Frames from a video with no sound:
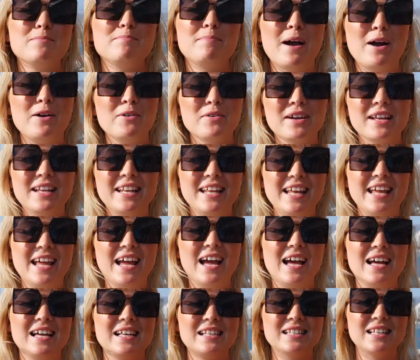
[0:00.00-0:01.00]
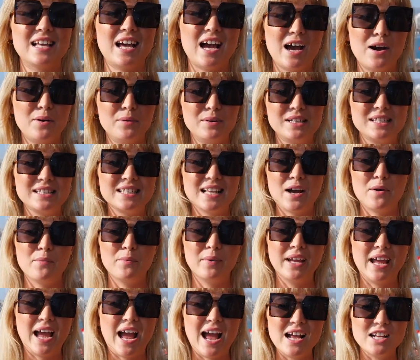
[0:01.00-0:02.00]
balcony as ours, and
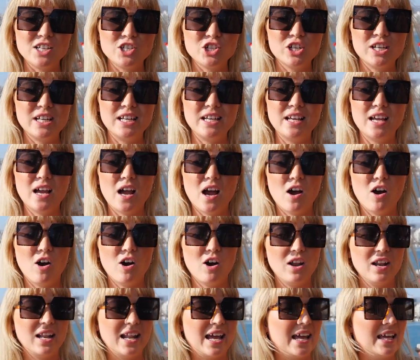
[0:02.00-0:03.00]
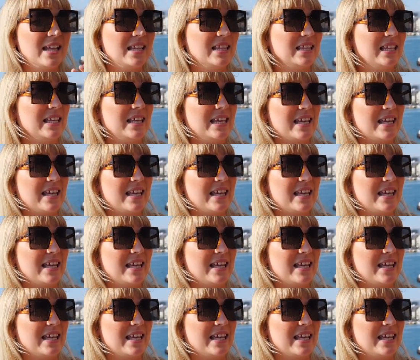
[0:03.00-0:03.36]
we actually are letting the